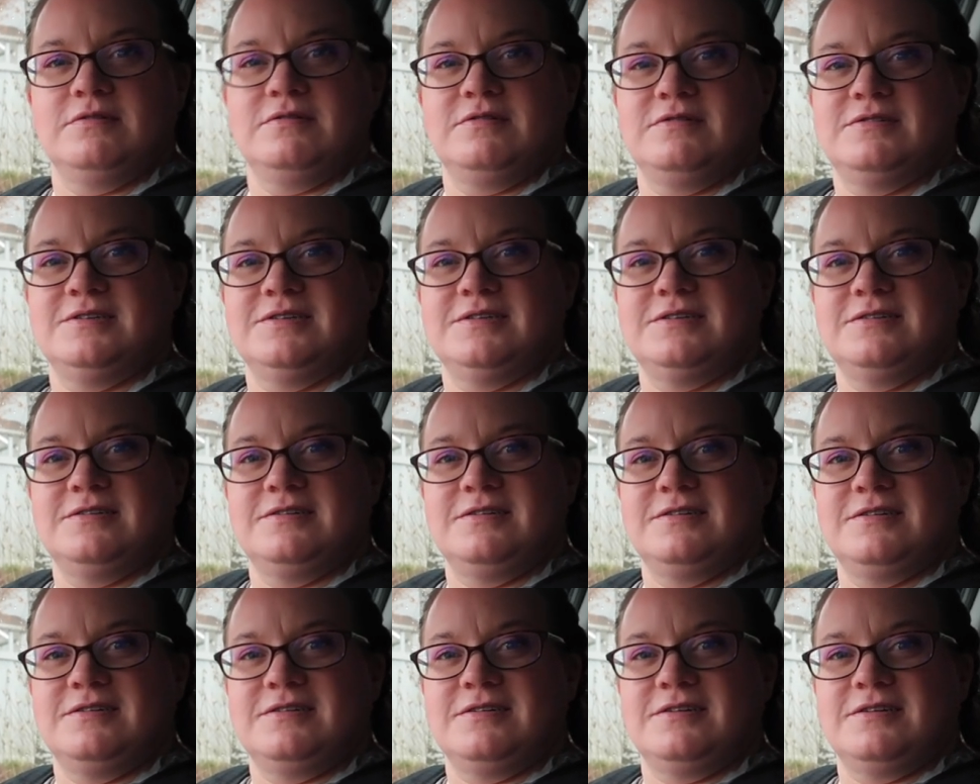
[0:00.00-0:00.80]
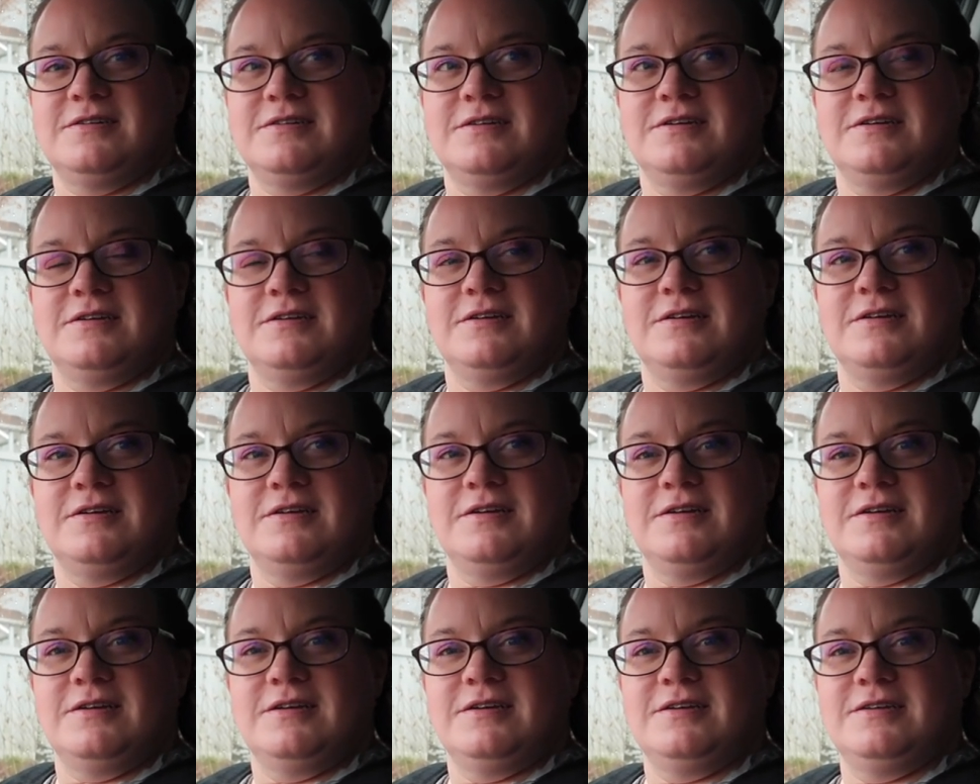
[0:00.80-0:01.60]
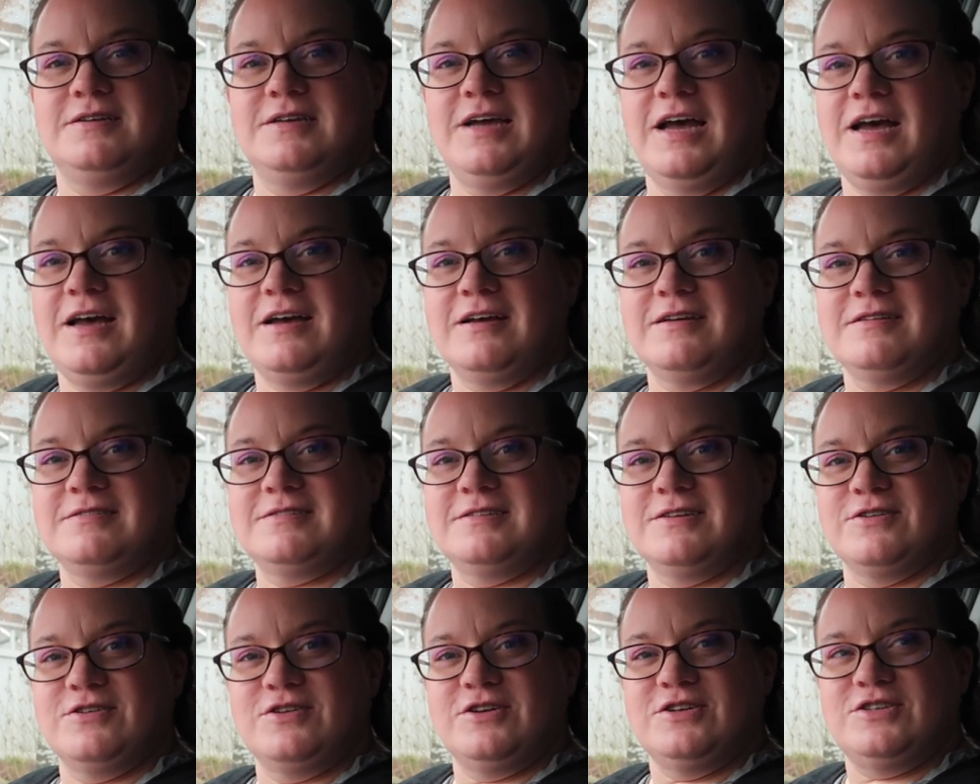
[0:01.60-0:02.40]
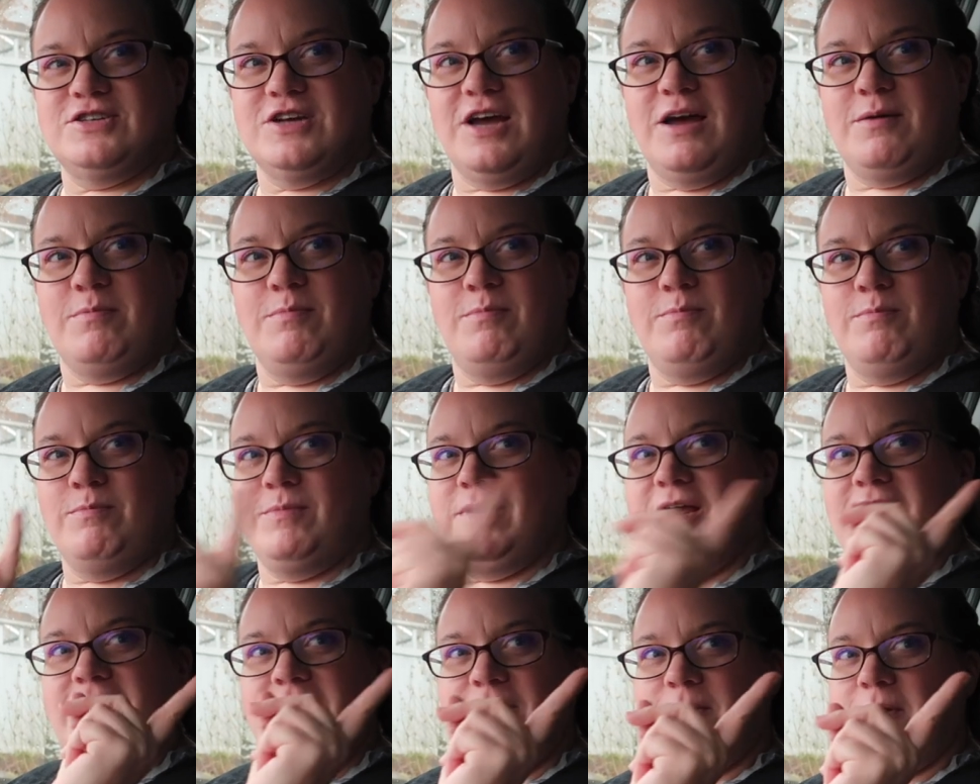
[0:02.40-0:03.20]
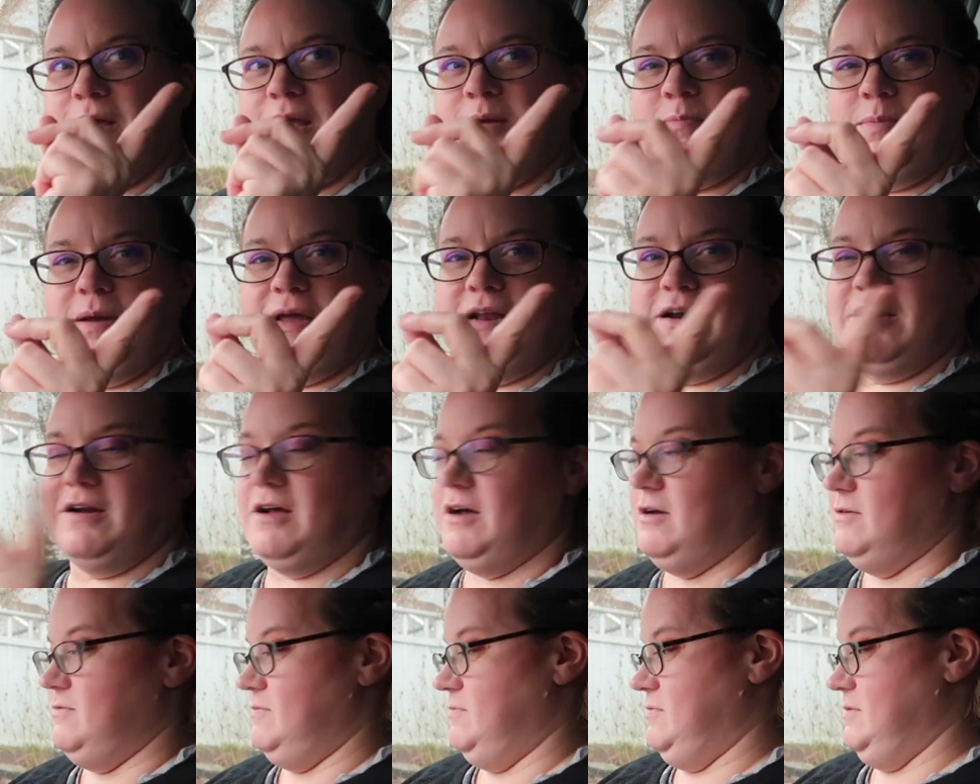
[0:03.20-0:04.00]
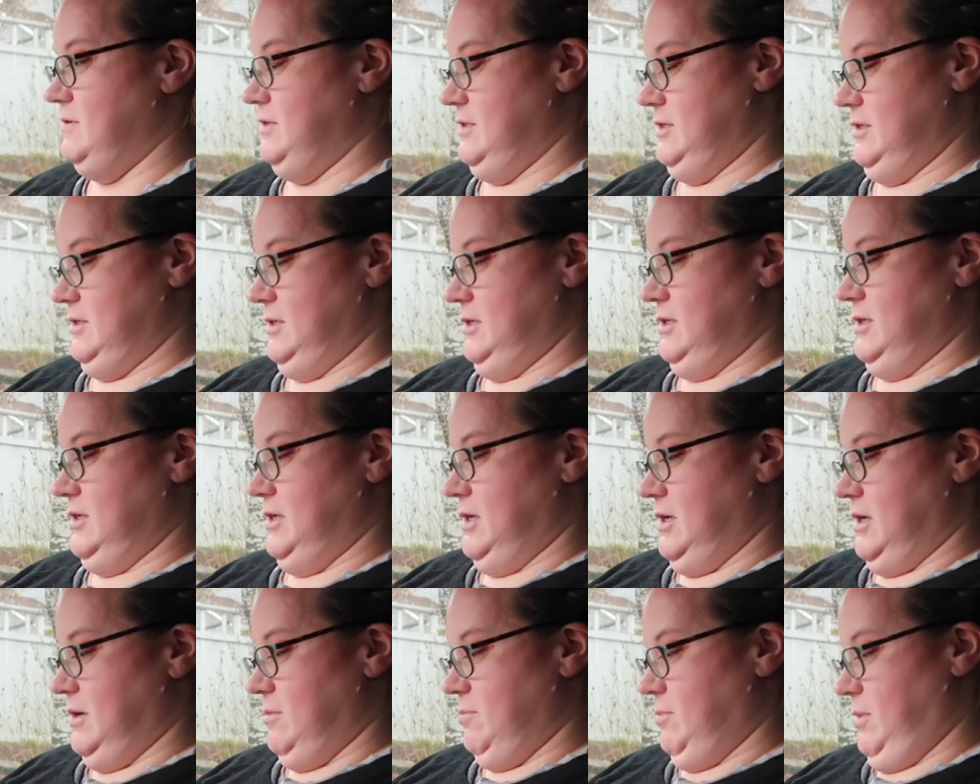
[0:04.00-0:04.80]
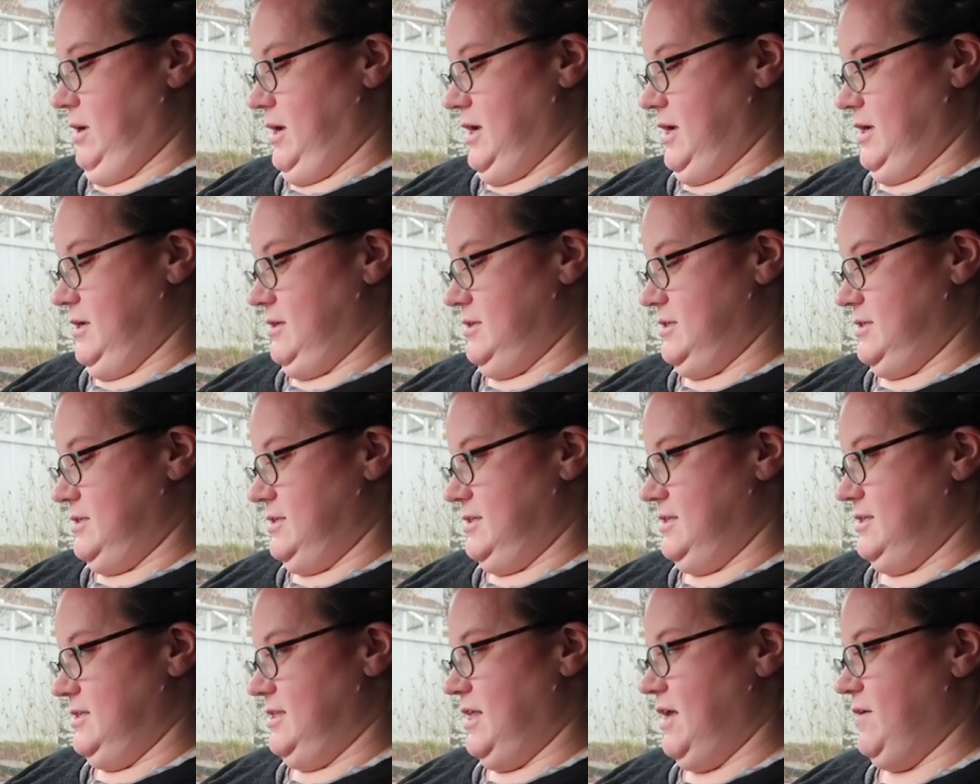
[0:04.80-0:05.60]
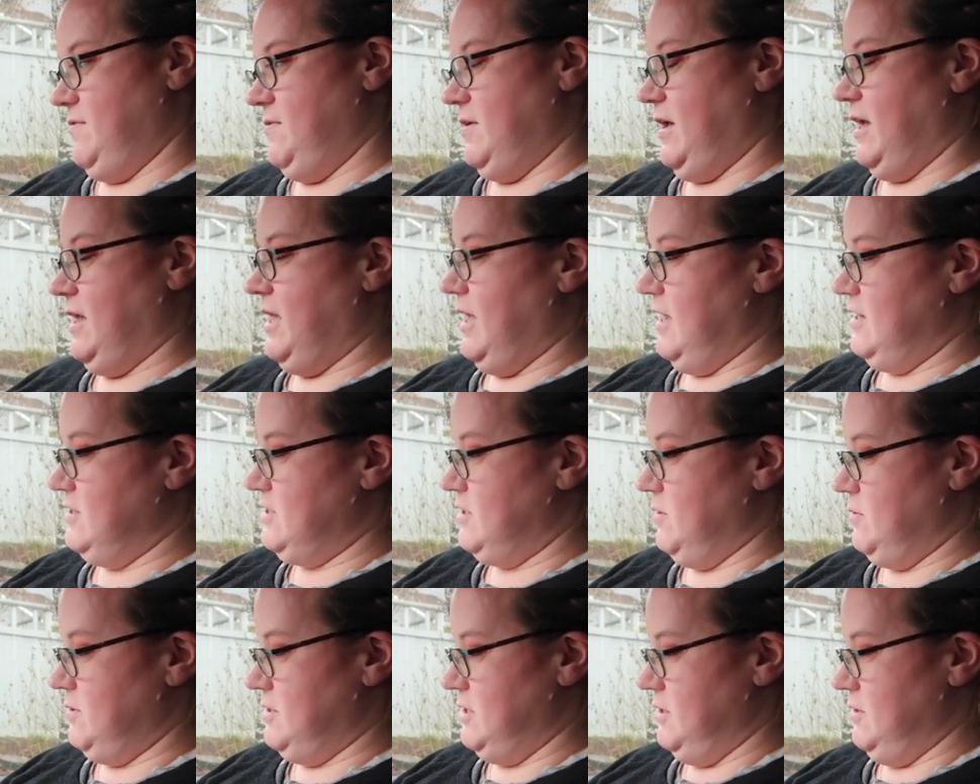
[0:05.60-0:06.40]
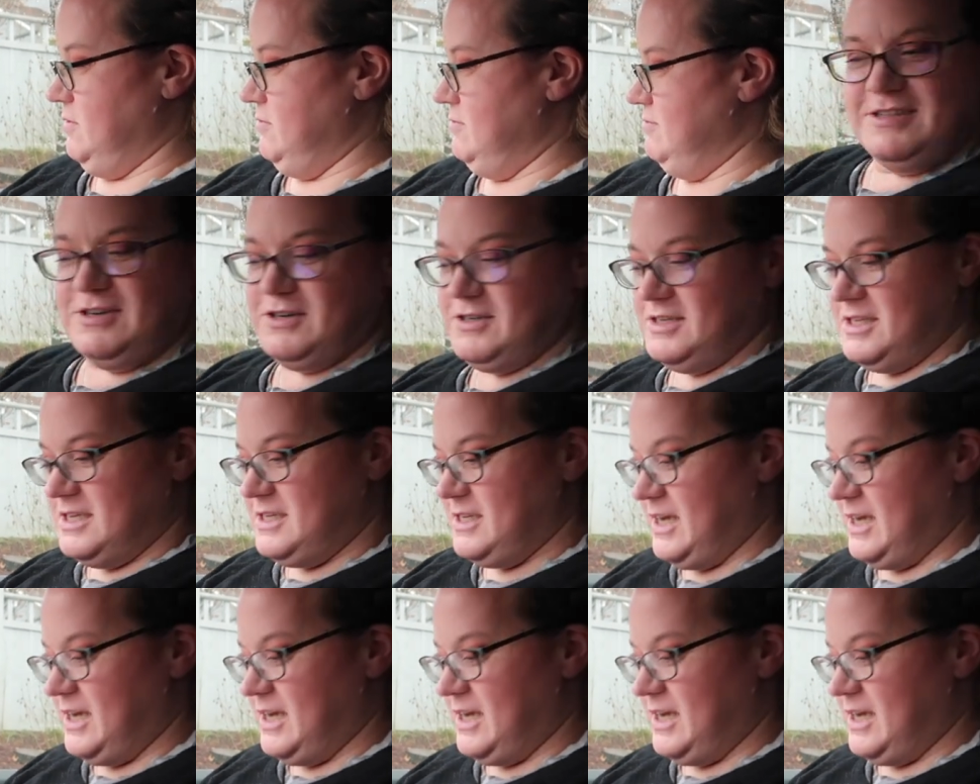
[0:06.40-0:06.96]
Oh, I didn't realize it was that fast. Yeah, so good job. He paid it off. But I can't show it to you. There's the